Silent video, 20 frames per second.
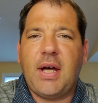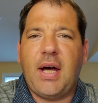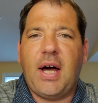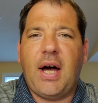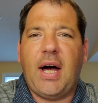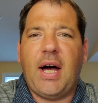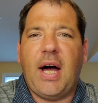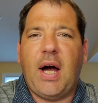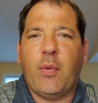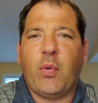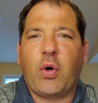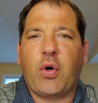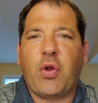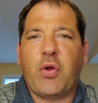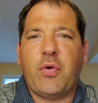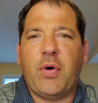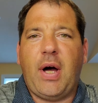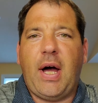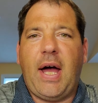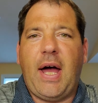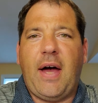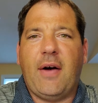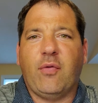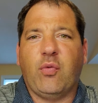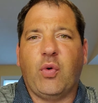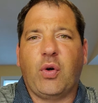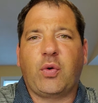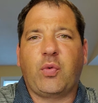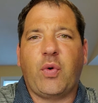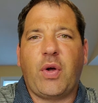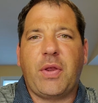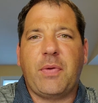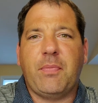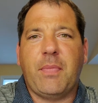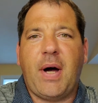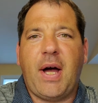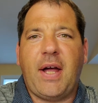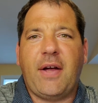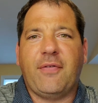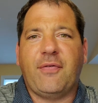I have worked with
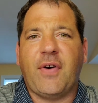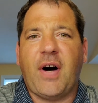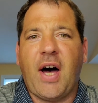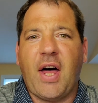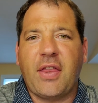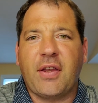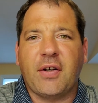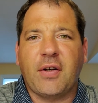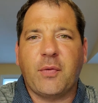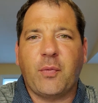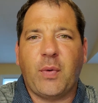my father